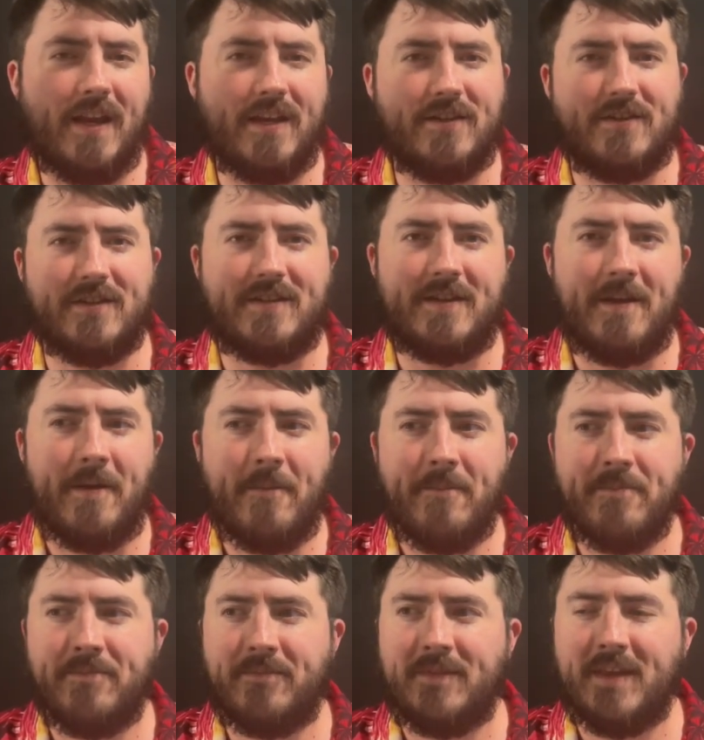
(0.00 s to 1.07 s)
It just
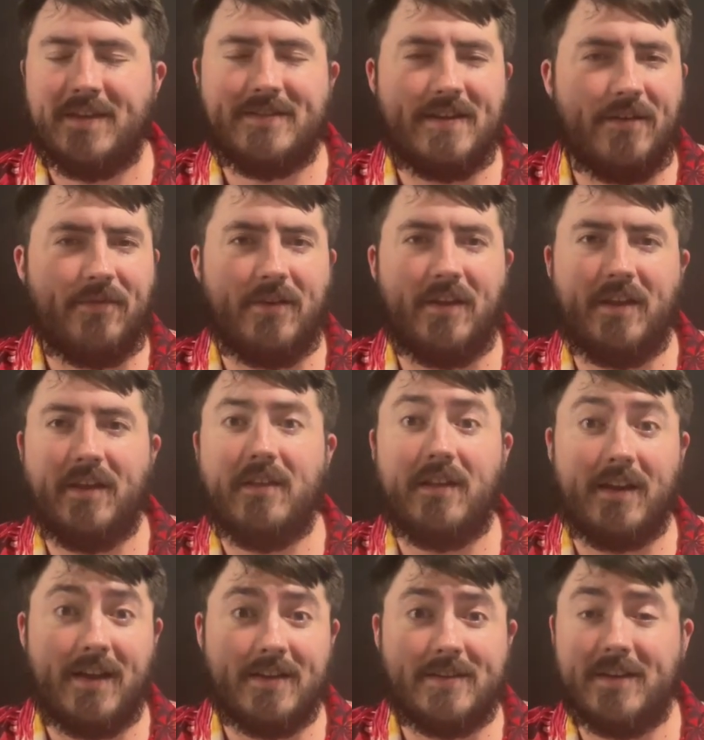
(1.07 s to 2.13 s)
definitely,
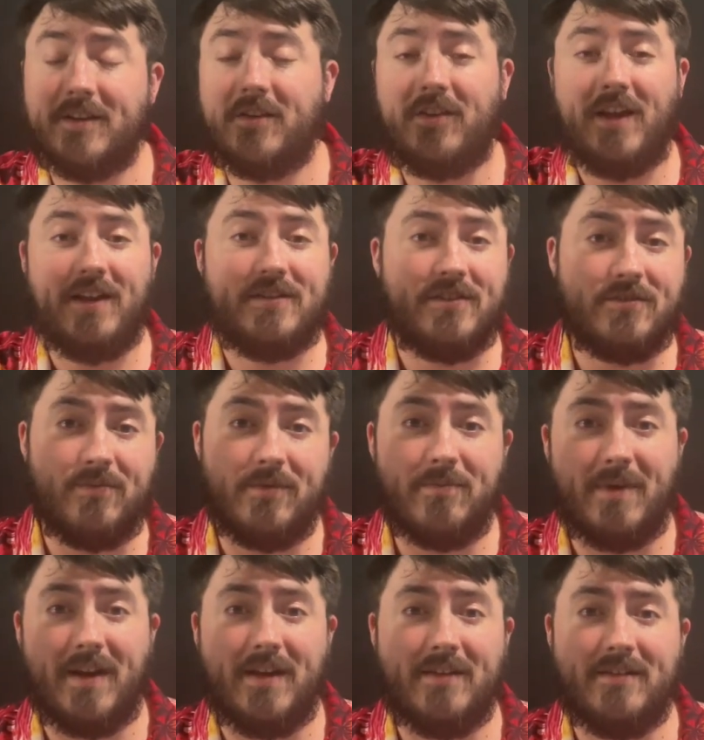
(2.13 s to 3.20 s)
like I said, clashes with
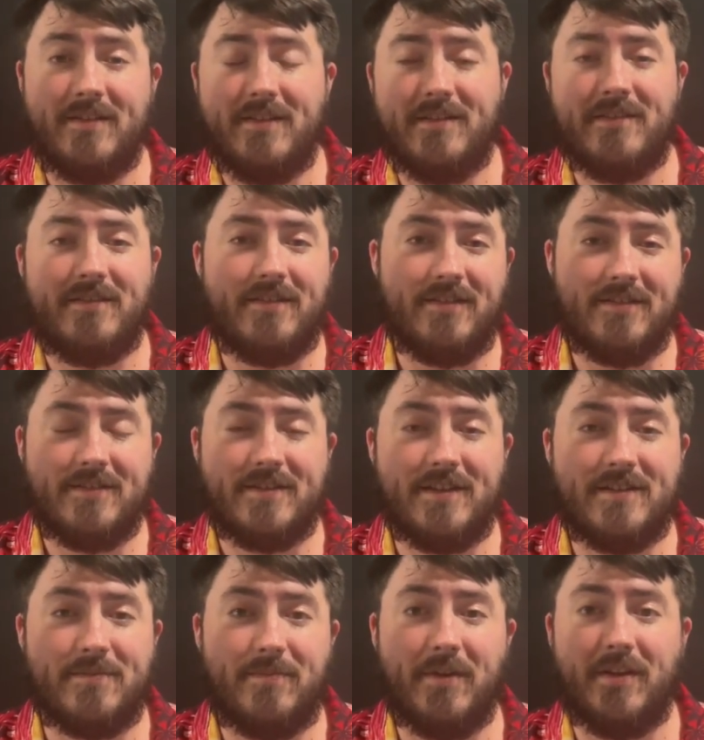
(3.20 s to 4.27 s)
my
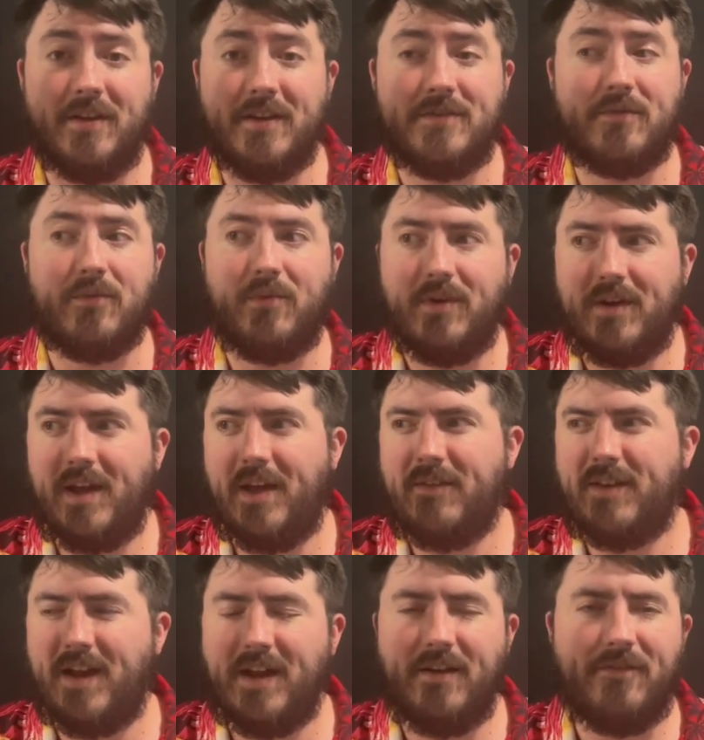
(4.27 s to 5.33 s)
sensibilities for what I
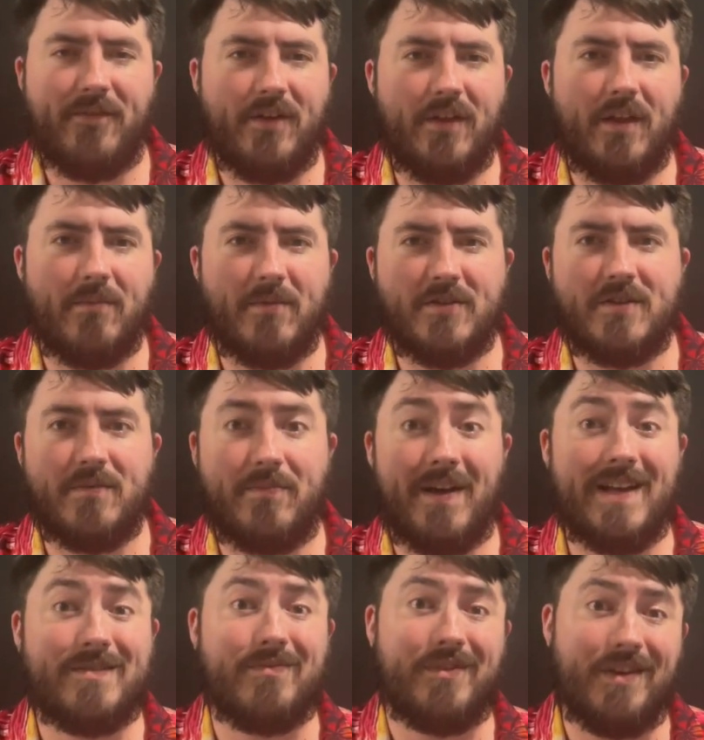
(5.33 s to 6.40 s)
kind of feel like Mission
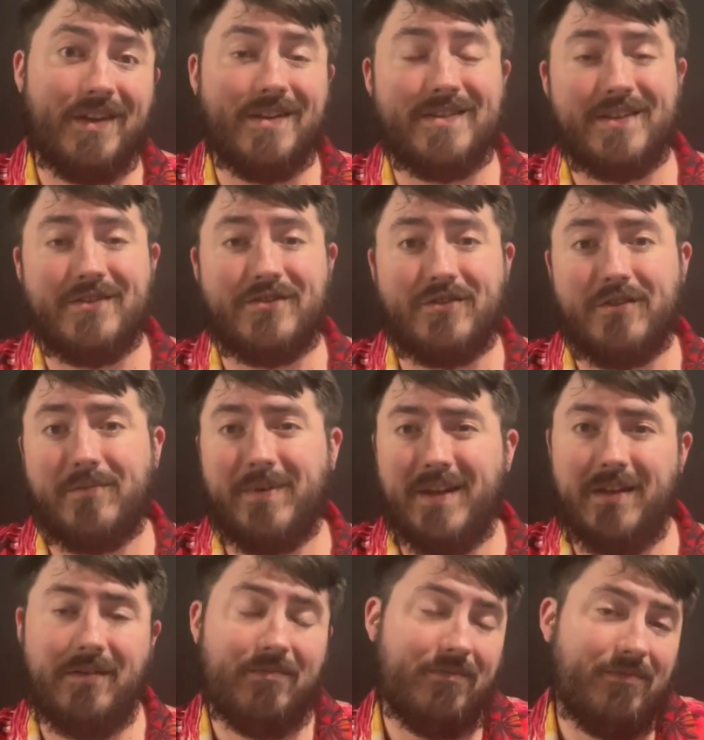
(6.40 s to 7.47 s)
Impossible is and should
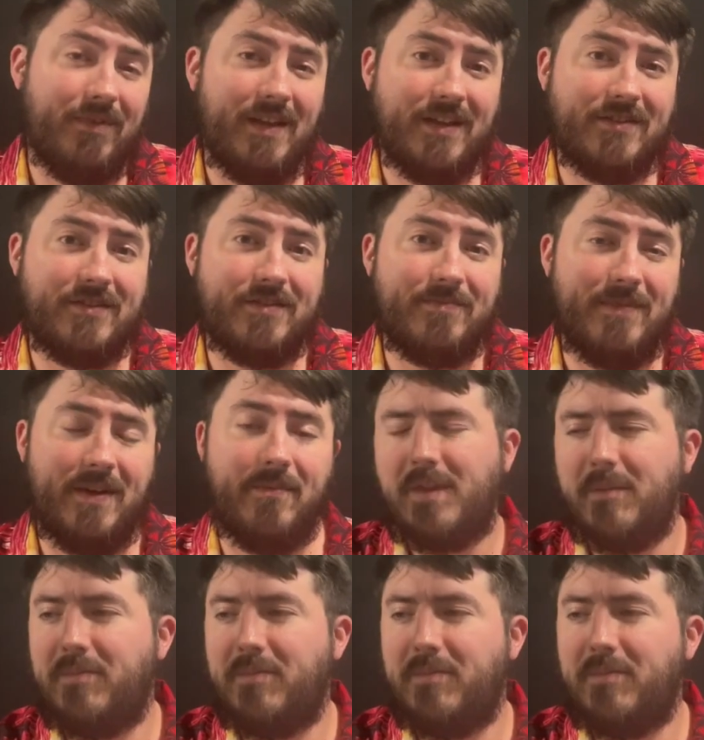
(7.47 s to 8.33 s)
be. But that's just me.